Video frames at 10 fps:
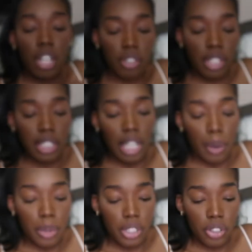other thing that
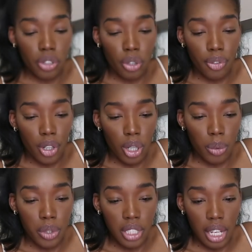i wanted to do for
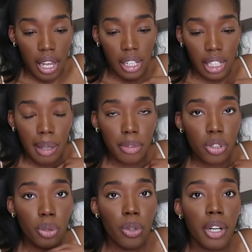her was a helicopter
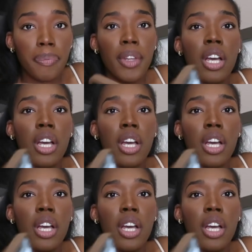tour